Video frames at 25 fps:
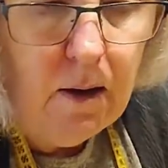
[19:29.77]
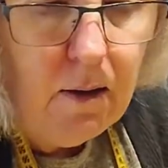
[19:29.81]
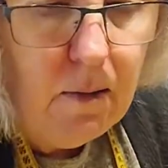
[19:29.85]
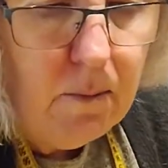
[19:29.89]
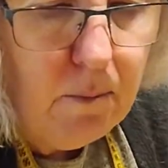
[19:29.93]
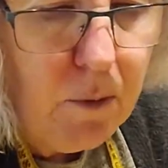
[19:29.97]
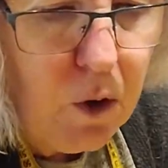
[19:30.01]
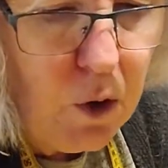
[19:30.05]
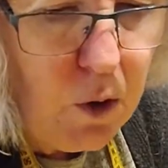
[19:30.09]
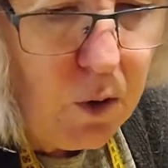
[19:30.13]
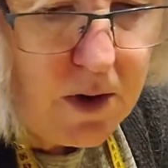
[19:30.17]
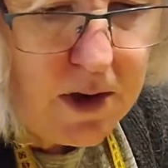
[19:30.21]

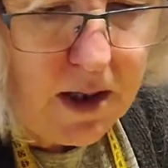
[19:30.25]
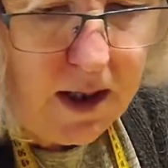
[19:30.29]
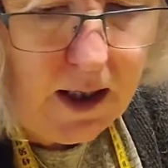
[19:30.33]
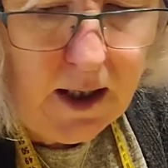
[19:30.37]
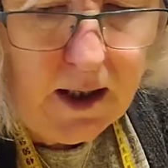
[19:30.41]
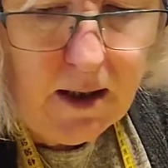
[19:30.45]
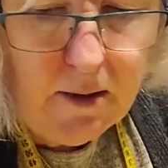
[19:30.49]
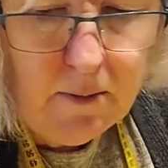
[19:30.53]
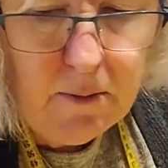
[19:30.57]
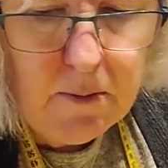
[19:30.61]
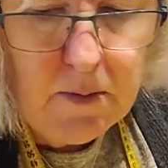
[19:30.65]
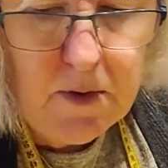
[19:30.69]

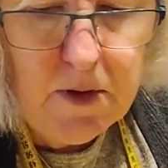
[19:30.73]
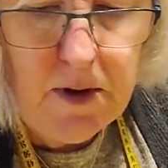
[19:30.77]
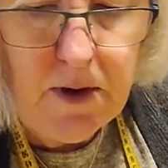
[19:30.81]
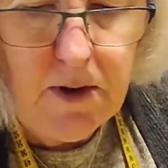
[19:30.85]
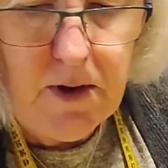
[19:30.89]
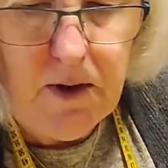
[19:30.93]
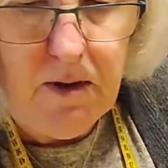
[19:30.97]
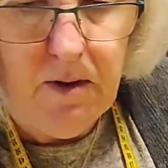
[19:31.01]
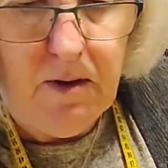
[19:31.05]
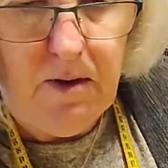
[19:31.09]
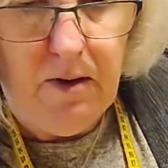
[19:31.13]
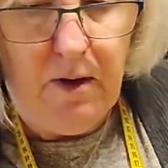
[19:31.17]
museums,
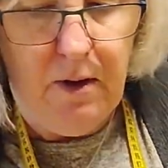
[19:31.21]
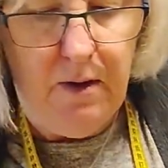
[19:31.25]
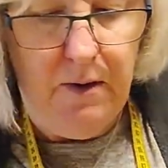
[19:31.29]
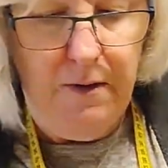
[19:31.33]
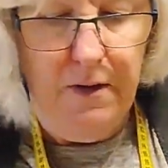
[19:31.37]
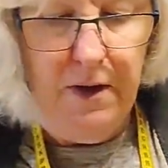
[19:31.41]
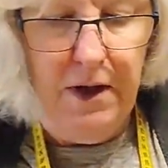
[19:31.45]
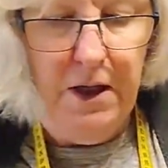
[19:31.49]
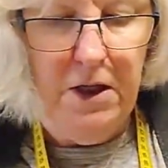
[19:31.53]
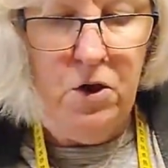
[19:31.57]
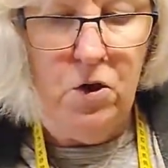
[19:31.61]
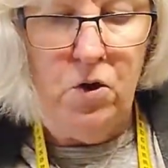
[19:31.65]
and the
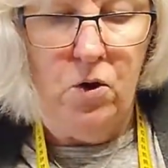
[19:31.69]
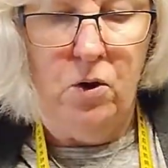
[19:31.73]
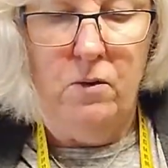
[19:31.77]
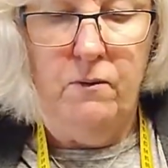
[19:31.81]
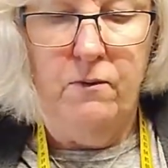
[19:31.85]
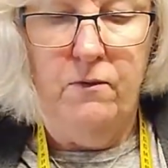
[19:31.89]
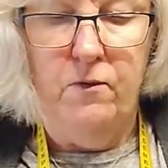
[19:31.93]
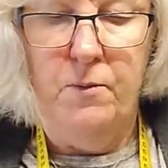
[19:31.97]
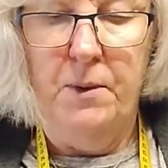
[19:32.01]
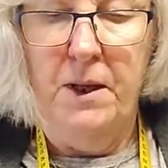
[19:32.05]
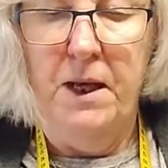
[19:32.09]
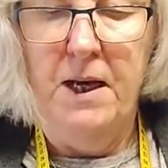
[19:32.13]
cathedral
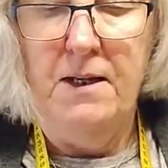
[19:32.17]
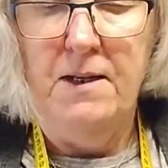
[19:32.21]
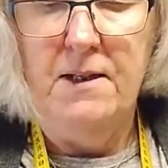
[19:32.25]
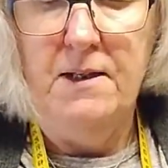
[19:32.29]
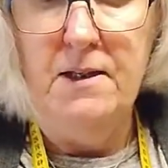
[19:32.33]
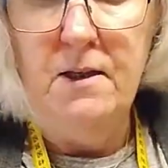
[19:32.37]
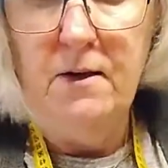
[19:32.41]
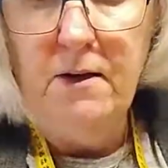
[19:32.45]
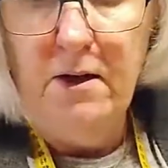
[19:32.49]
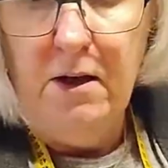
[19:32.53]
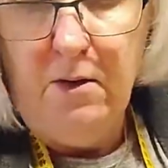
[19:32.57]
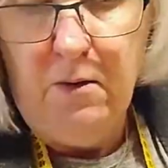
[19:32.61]
from the
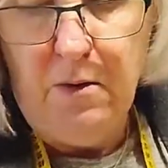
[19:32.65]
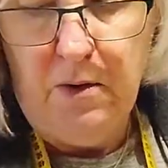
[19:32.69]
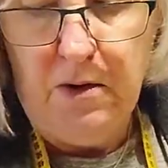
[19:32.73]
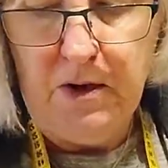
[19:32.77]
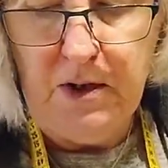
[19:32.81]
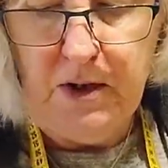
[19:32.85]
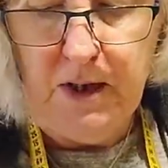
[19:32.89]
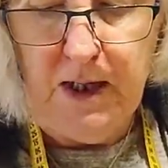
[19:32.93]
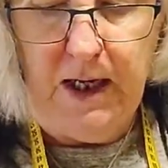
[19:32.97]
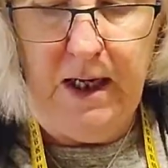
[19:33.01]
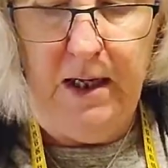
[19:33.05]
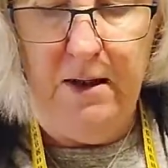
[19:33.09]
outside looks
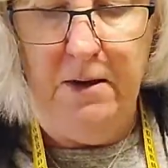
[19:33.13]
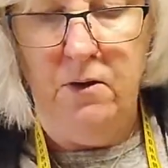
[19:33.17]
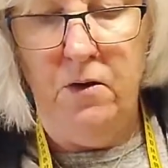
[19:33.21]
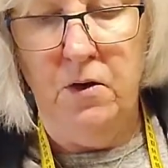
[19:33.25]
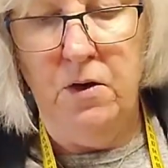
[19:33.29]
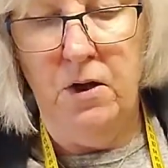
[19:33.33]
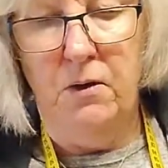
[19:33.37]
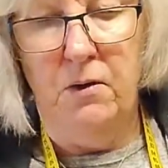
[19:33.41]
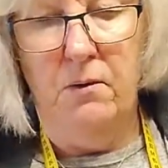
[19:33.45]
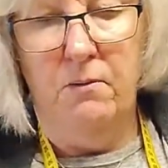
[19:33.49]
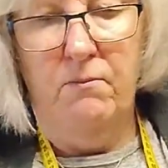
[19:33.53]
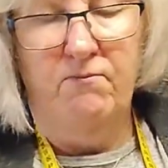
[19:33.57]
stunning. You
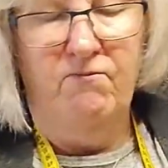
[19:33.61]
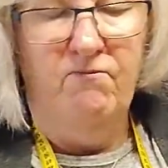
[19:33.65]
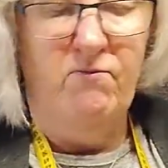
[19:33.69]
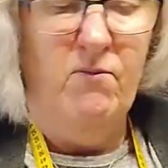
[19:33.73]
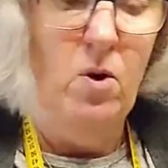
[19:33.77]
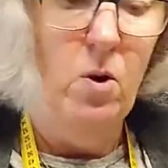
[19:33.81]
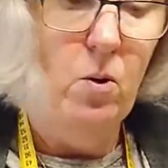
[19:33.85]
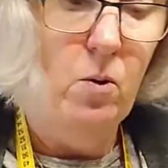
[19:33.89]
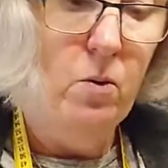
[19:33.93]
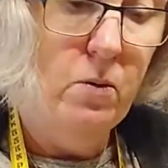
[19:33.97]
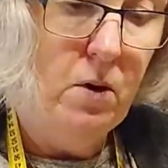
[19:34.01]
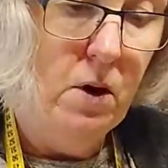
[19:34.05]
don't
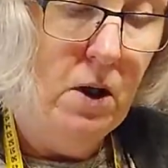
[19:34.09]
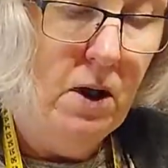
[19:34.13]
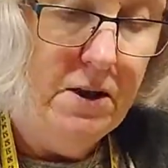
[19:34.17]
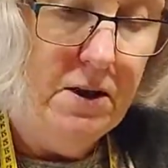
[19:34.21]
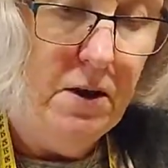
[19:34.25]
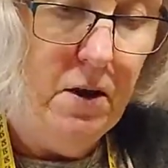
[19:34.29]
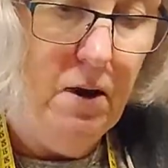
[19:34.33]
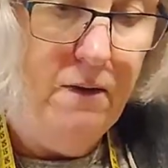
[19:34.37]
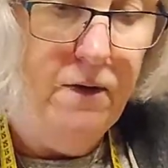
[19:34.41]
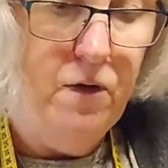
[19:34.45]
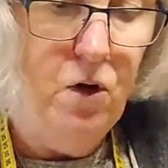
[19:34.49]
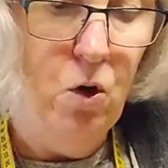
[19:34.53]
know
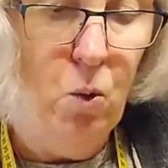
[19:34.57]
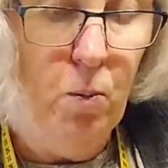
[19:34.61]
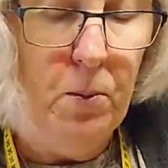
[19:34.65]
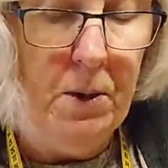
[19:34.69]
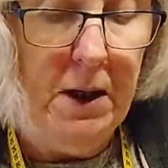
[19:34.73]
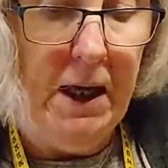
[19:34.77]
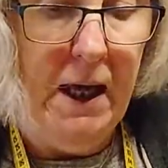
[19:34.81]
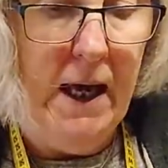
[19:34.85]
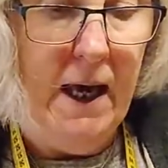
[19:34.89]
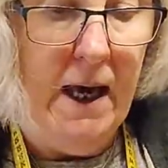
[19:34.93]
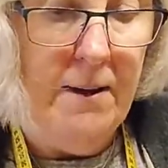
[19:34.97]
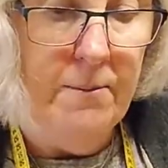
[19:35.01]
if you
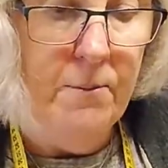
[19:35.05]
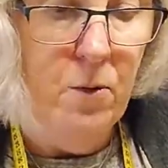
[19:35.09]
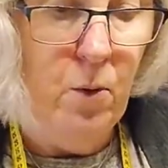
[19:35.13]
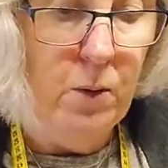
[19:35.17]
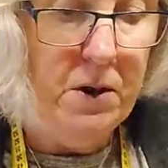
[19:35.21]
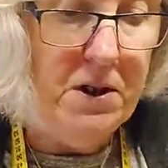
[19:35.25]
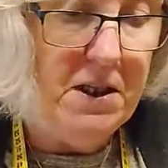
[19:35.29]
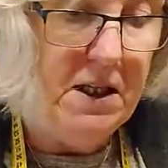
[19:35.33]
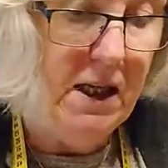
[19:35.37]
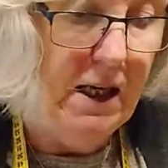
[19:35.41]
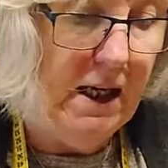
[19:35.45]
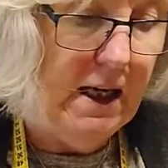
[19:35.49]
normally can, but
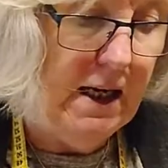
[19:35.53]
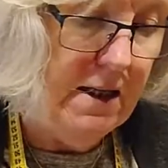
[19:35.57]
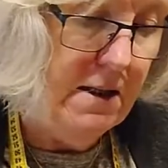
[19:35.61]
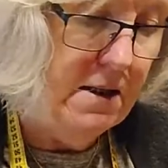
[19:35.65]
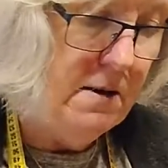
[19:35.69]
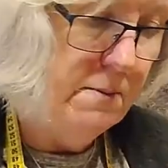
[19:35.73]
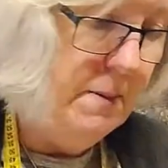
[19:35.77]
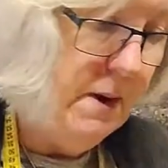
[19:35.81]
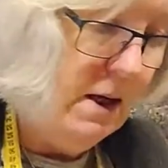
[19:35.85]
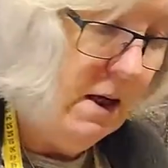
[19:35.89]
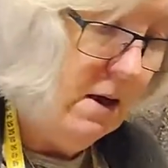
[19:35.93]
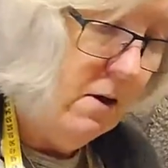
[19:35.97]
we didn't get
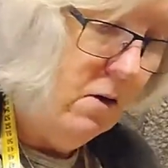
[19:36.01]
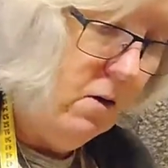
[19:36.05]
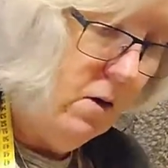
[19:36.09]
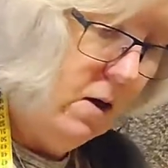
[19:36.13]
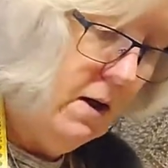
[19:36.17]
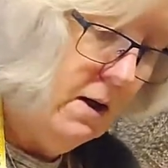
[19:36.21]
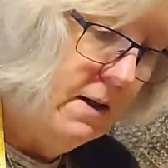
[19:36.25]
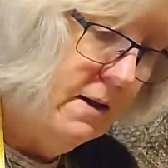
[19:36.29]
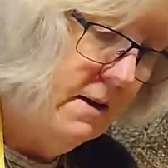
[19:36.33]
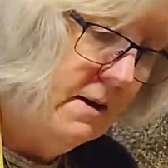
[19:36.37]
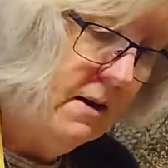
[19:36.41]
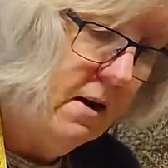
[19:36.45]
to be able to
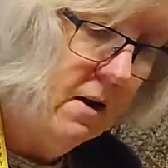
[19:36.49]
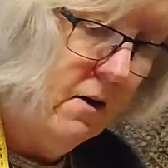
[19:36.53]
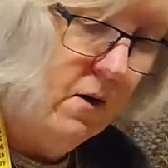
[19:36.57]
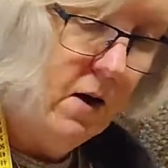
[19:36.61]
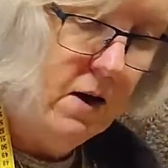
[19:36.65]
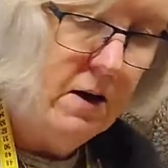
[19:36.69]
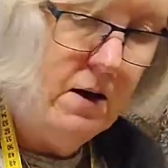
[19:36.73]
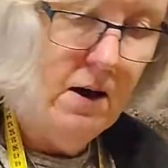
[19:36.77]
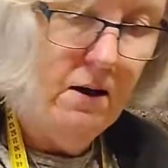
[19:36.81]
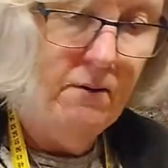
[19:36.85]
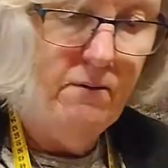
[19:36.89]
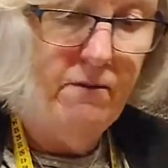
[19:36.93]
look
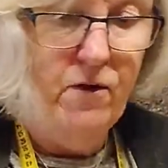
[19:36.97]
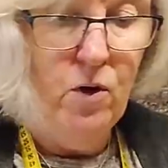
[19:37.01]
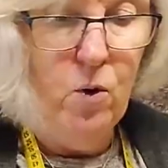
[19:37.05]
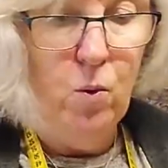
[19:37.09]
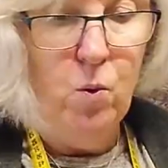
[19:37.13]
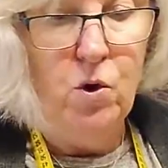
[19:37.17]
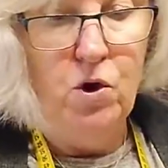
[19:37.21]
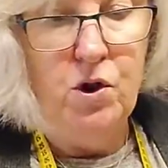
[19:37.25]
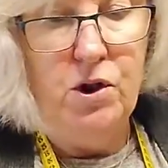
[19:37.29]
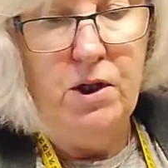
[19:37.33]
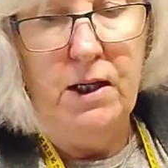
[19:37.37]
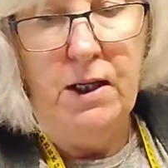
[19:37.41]
inside,
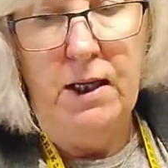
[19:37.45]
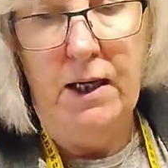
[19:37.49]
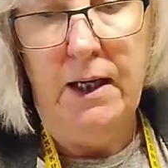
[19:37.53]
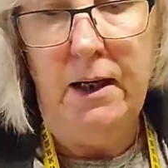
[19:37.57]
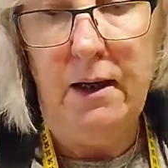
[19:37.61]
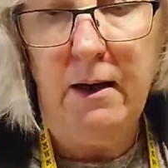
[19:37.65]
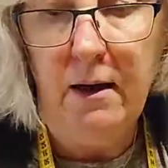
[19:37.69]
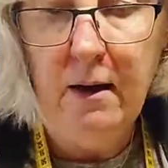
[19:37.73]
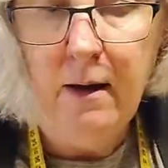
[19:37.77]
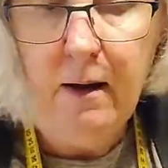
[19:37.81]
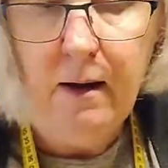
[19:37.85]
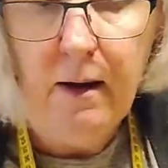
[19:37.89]

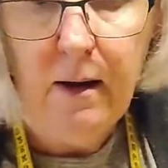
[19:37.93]
unfortunately.